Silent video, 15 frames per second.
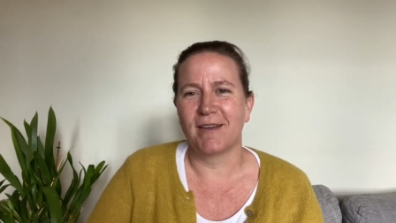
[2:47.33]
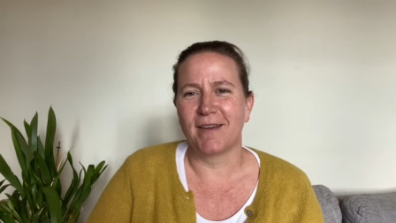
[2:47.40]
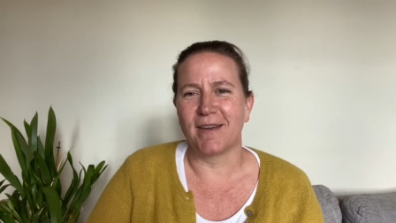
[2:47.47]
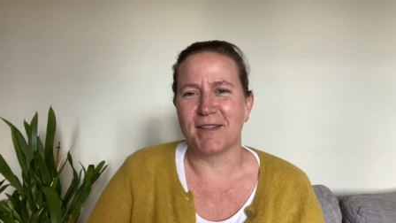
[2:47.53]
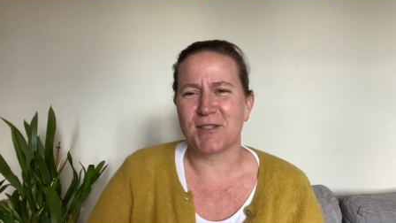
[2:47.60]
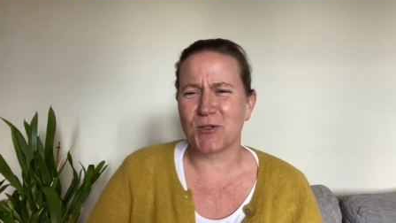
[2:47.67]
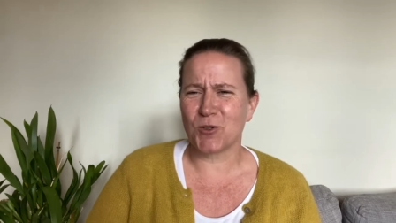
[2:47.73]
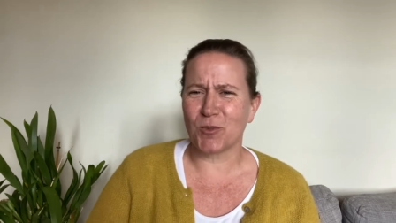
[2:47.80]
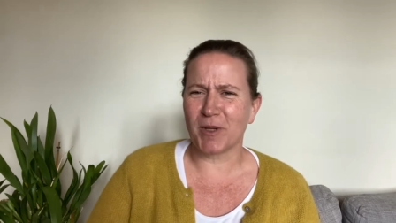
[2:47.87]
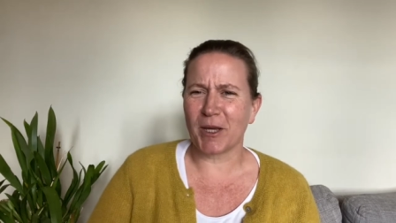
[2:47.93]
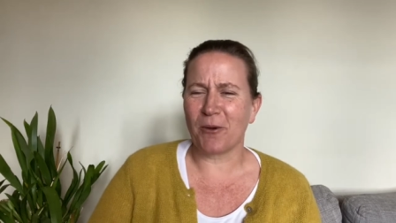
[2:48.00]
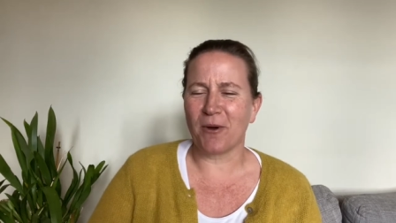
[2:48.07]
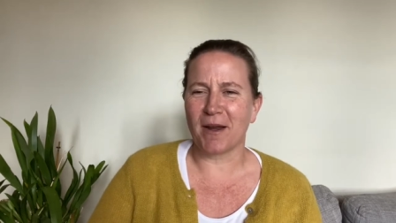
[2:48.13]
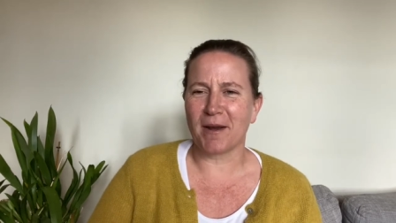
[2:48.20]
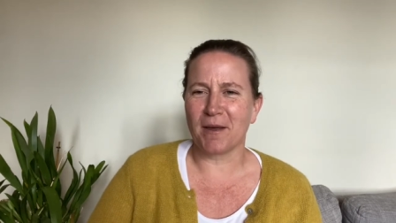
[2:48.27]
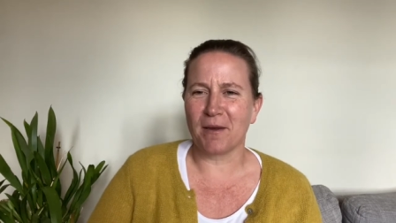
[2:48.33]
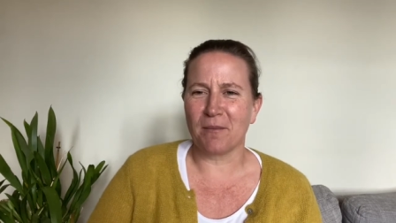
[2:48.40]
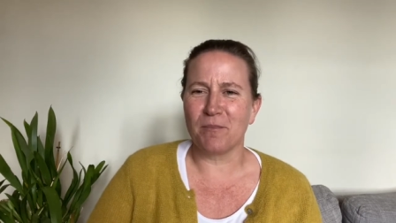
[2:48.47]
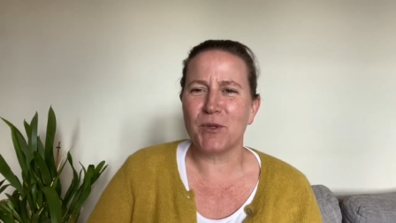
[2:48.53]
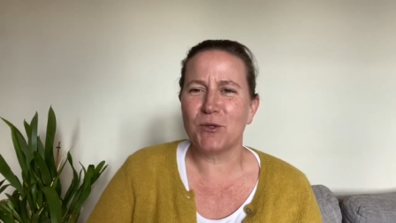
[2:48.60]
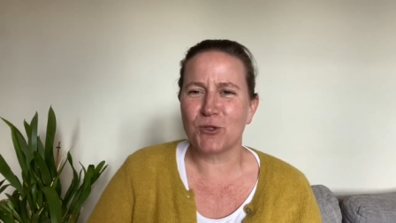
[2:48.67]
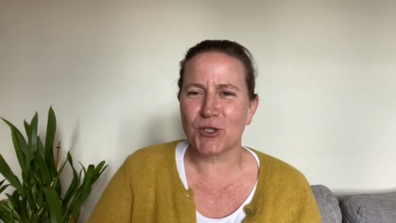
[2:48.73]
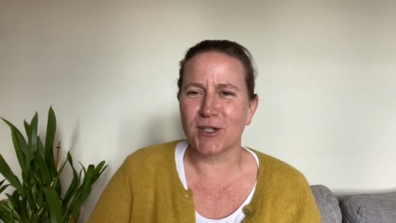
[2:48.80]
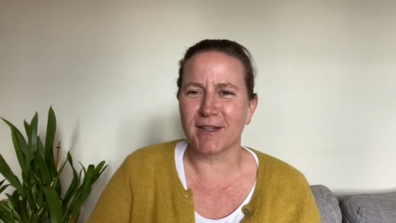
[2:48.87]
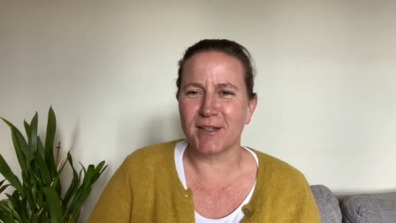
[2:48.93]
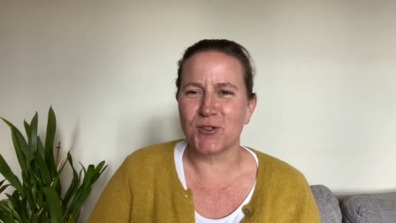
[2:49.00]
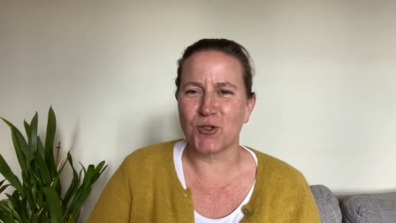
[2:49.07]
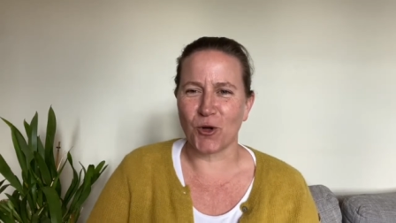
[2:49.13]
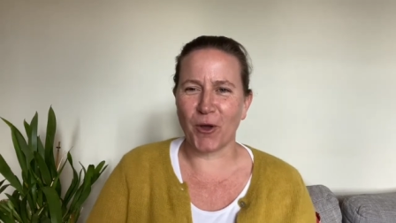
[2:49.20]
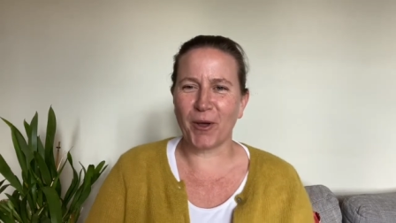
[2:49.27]
it's normally quite a mutually
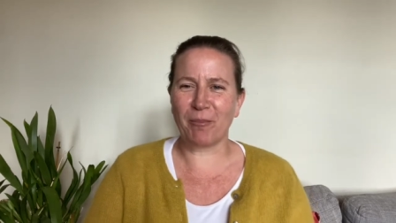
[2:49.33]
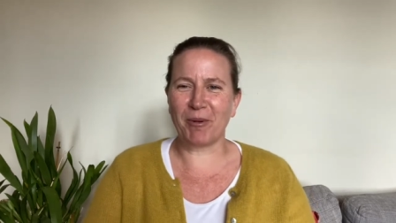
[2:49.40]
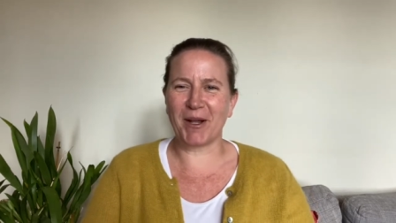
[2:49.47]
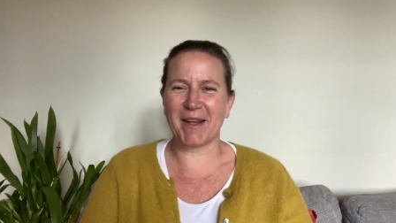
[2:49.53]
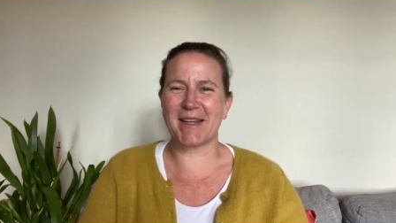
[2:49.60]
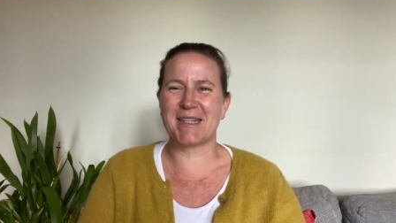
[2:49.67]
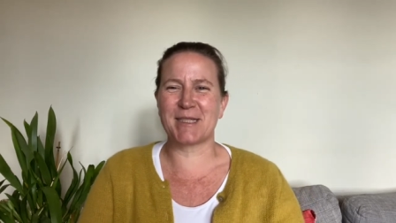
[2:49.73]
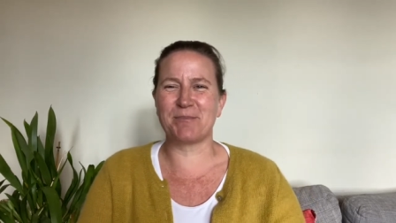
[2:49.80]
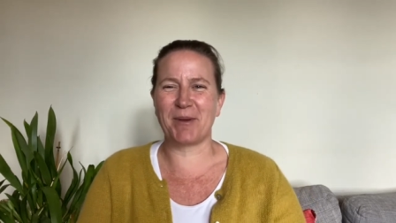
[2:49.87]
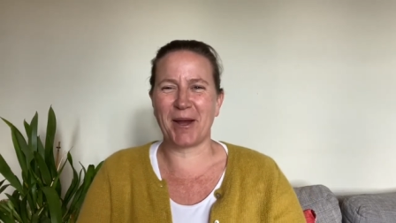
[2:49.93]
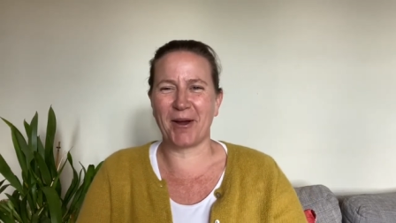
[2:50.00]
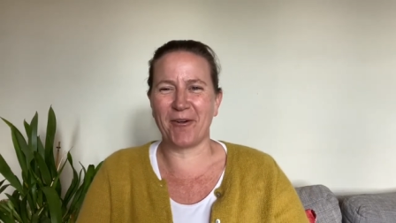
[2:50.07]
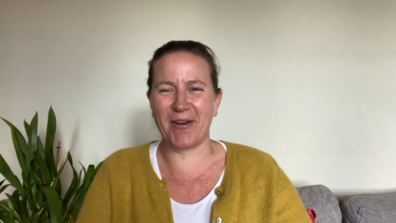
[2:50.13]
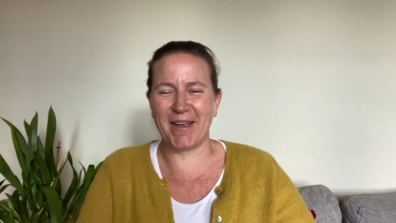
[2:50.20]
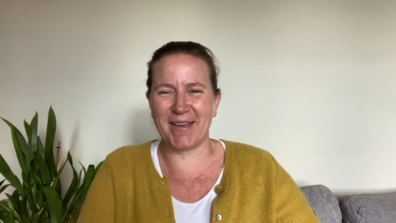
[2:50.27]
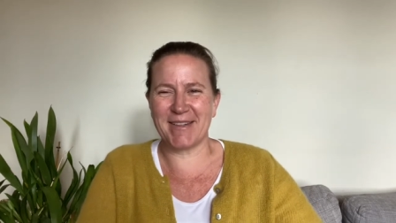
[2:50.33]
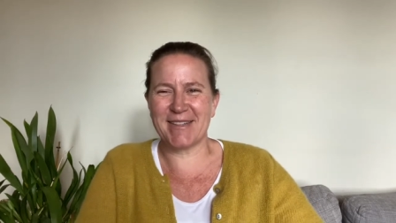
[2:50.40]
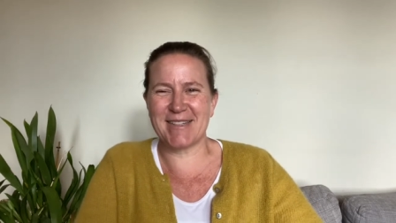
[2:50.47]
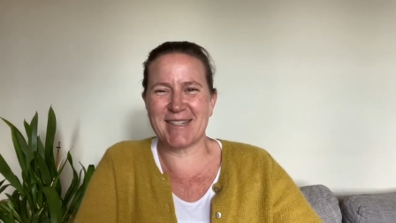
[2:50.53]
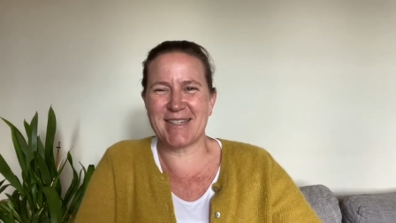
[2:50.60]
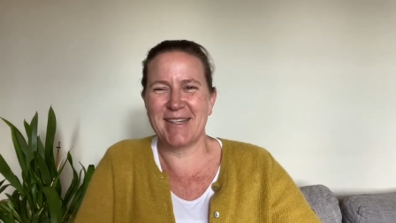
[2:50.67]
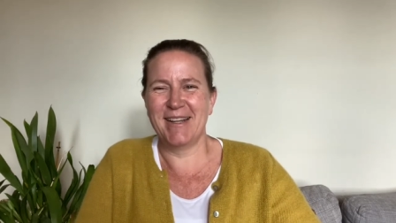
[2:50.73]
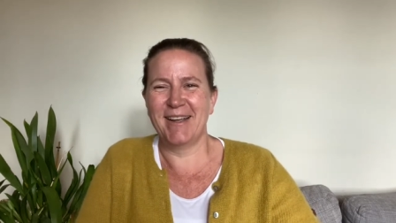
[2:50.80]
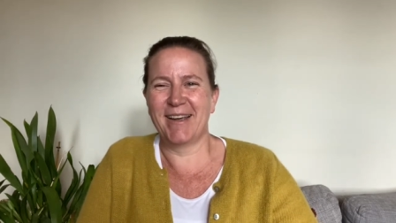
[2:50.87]
enjoyable experience.